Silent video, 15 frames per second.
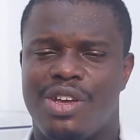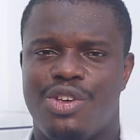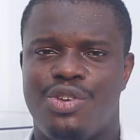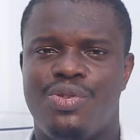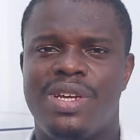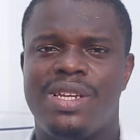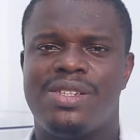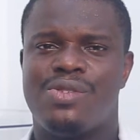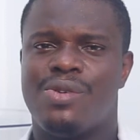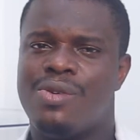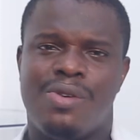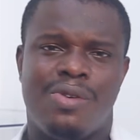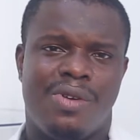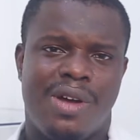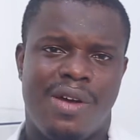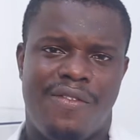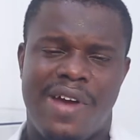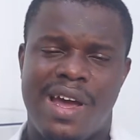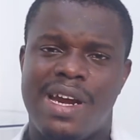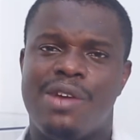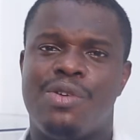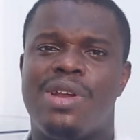You need to
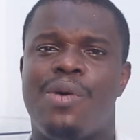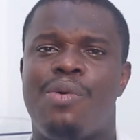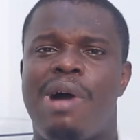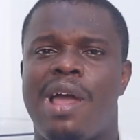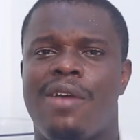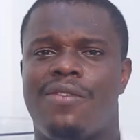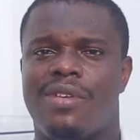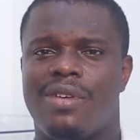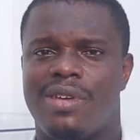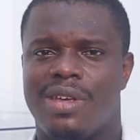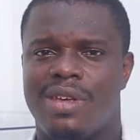find another wife.